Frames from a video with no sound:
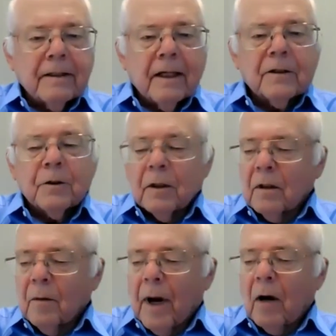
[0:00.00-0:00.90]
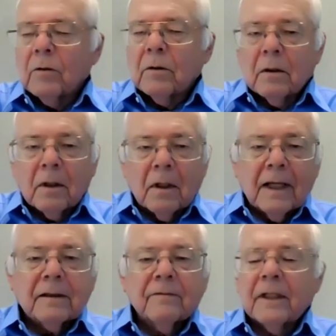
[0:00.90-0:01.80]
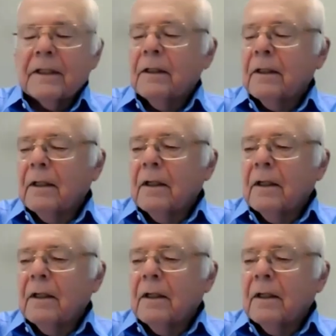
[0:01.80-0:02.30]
deduction amount collectively